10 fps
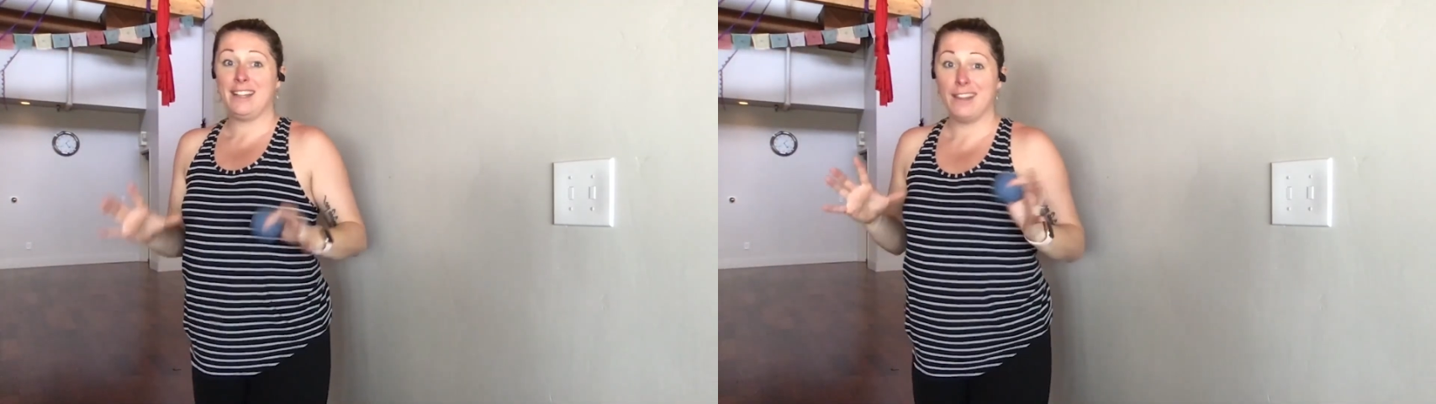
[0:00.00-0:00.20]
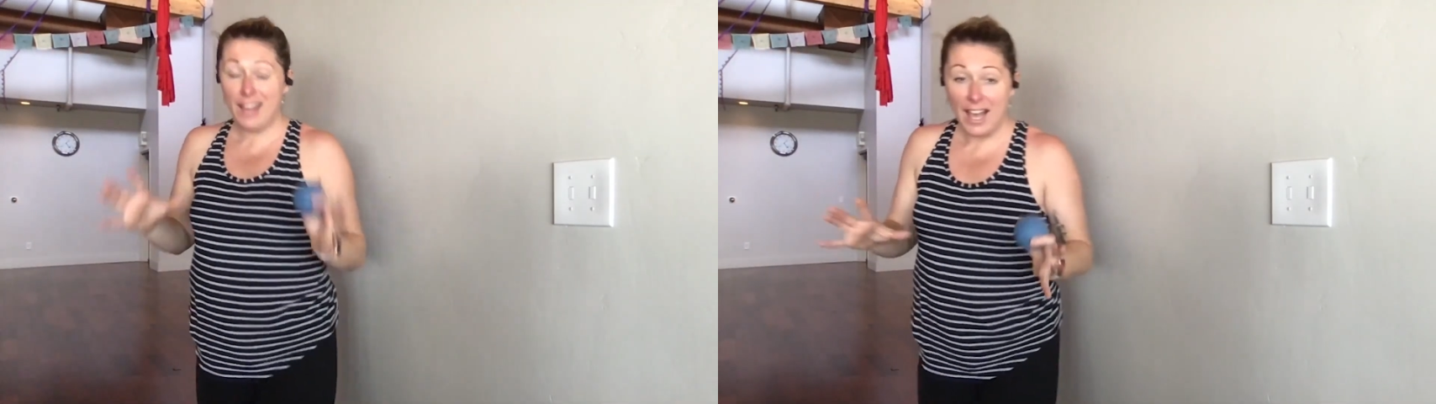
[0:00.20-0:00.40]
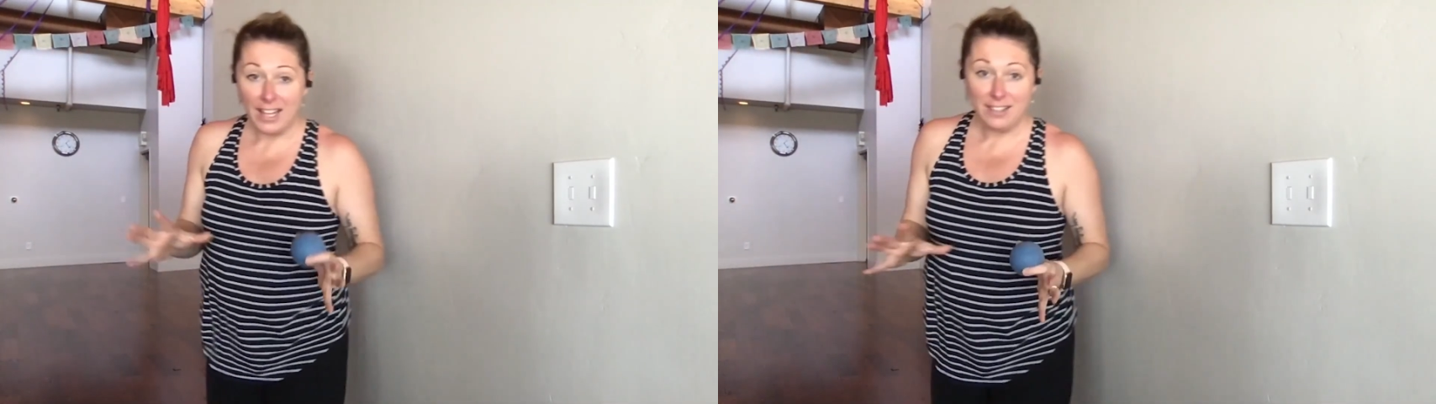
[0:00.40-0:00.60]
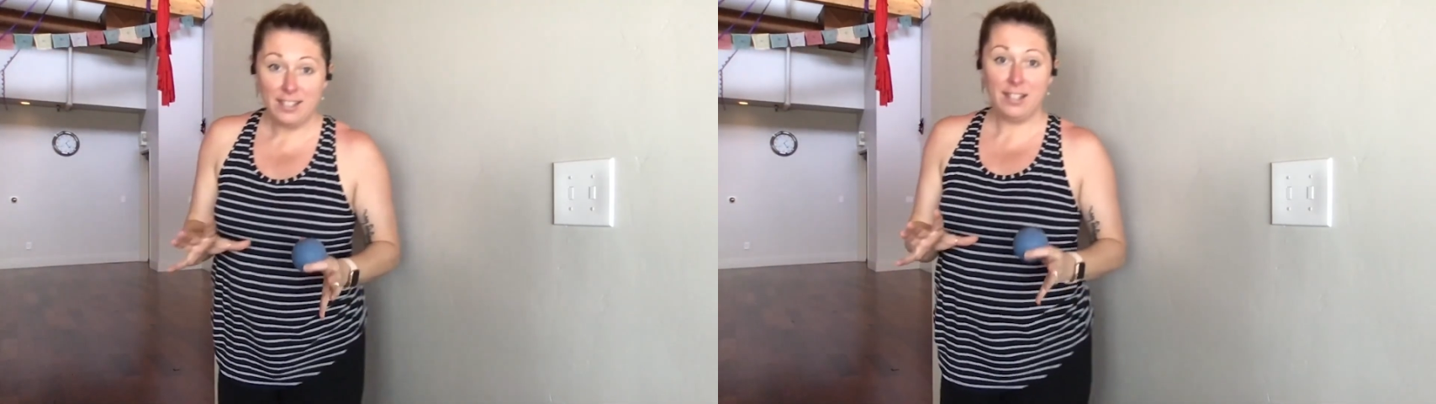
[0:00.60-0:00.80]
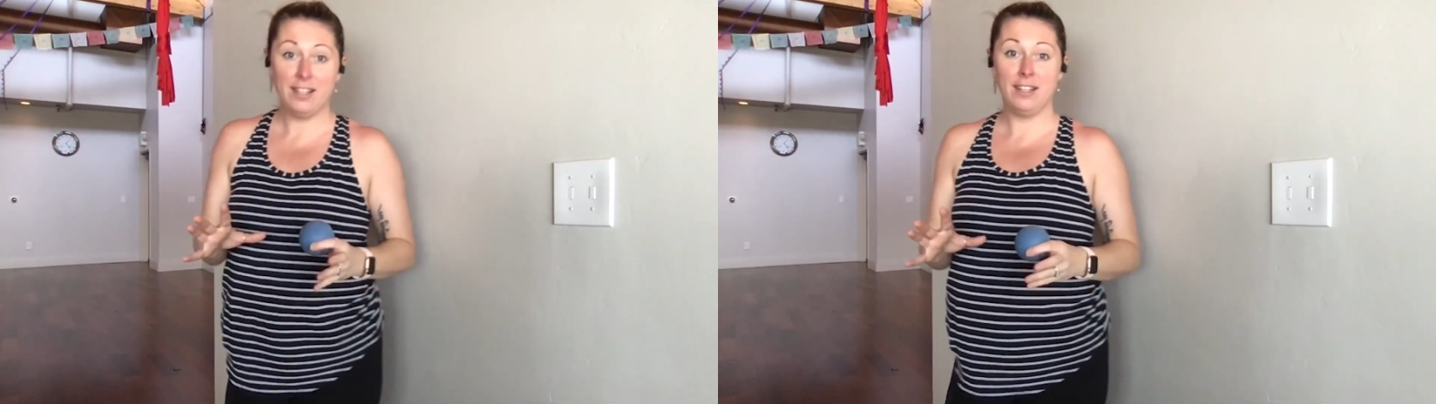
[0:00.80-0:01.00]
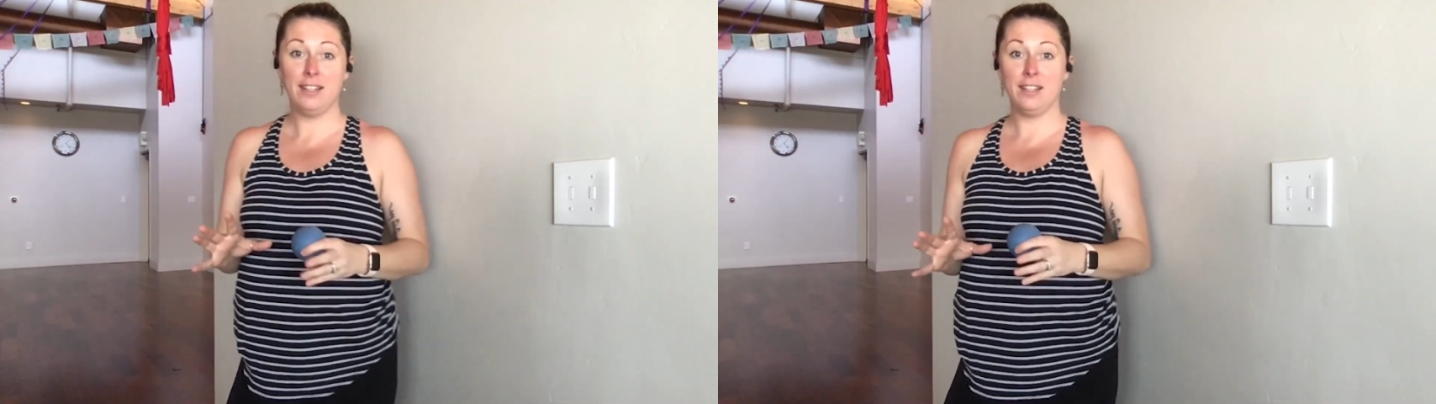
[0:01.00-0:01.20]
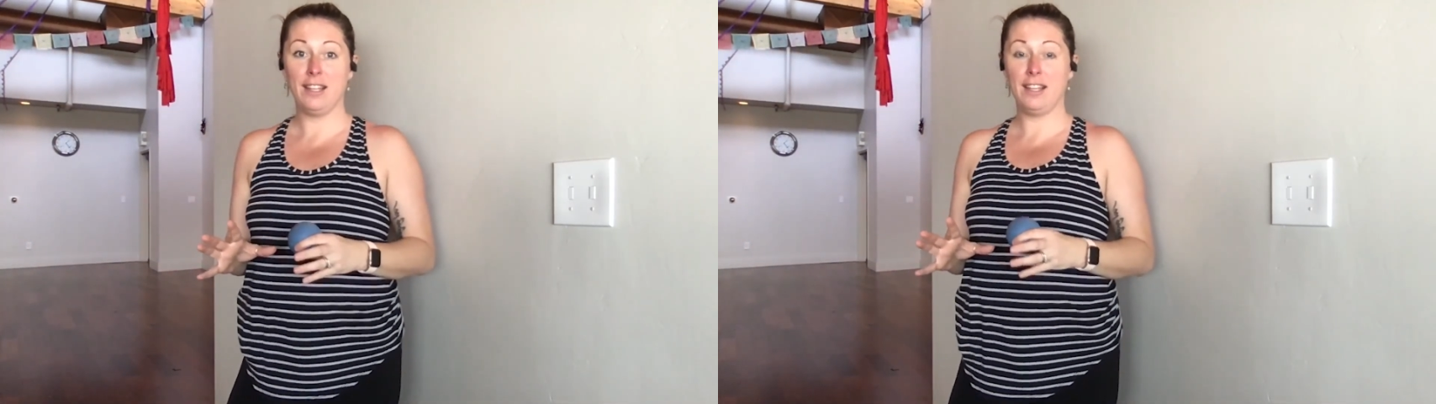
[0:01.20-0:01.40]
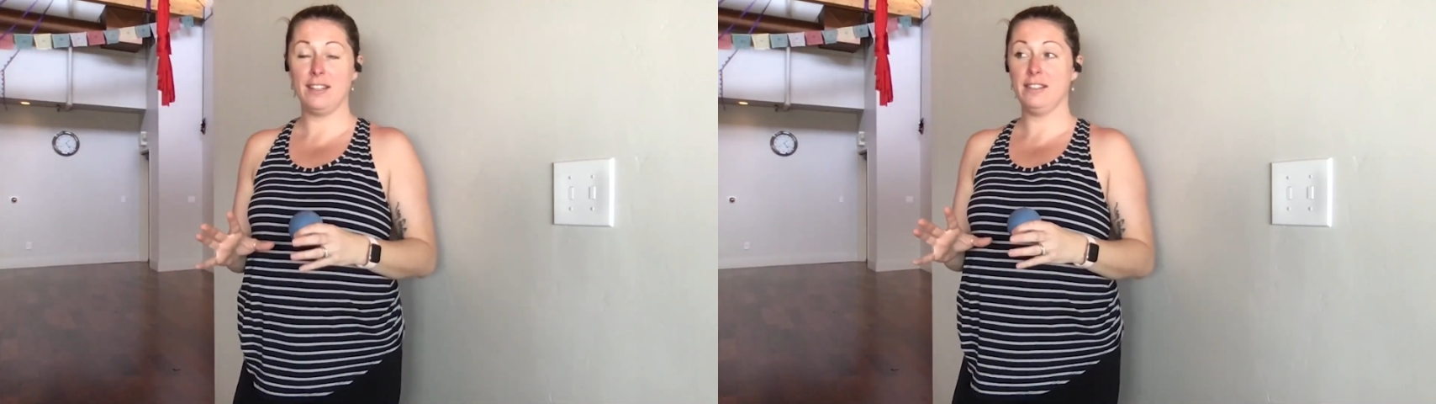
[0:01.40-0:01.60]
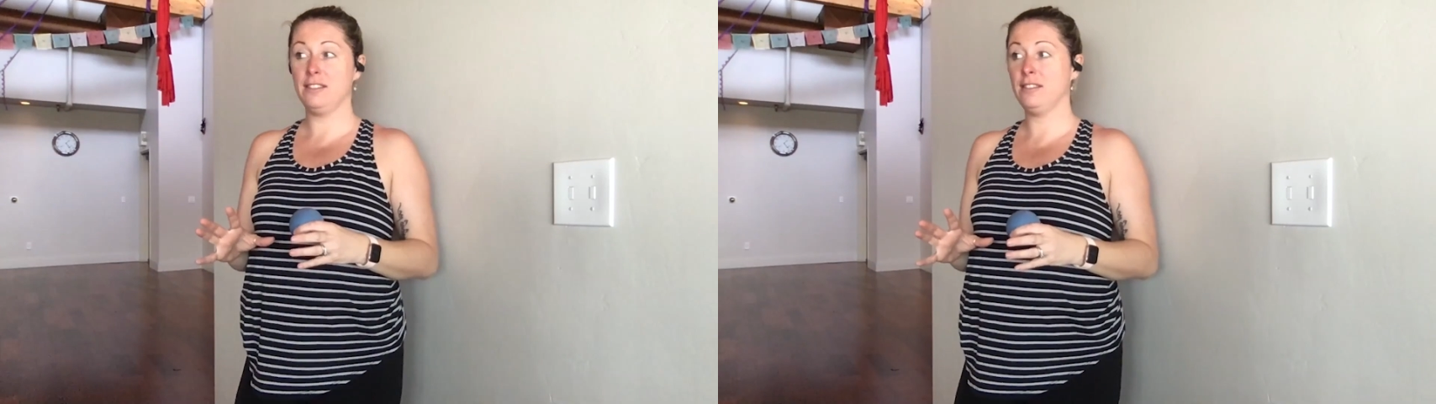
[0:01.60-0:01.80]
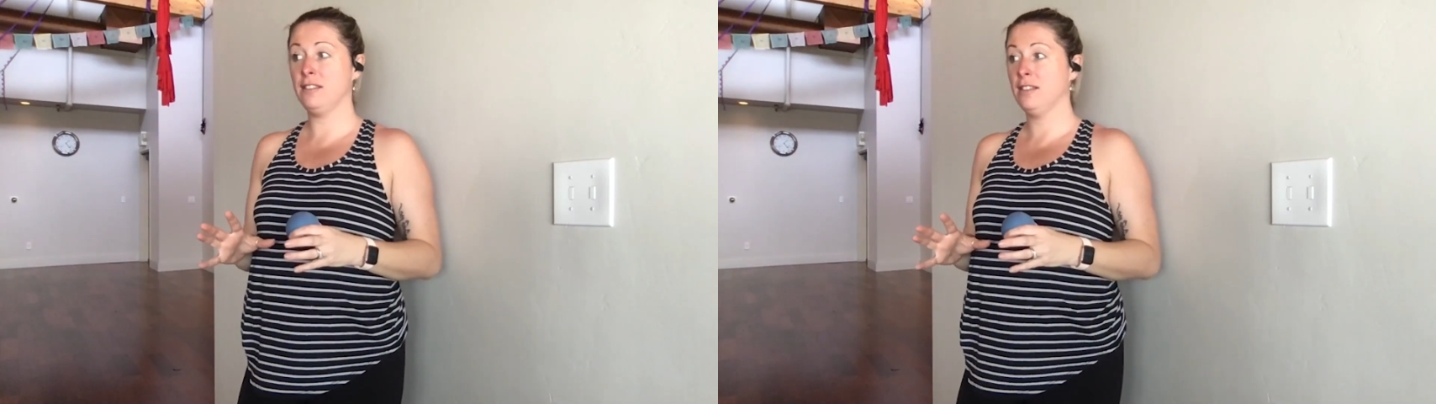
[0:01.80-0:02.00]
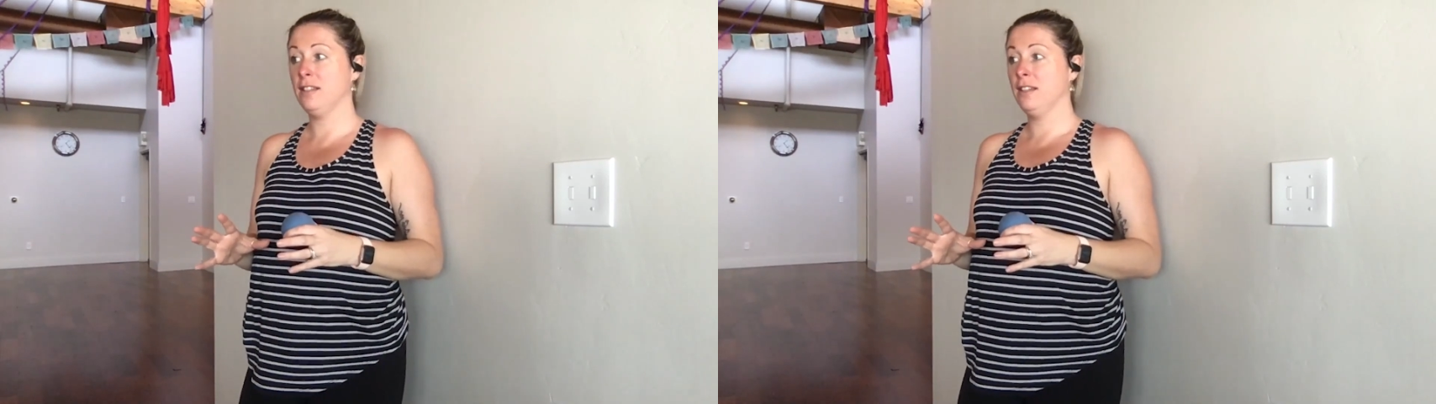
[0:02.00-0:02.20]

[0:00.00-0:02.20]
That is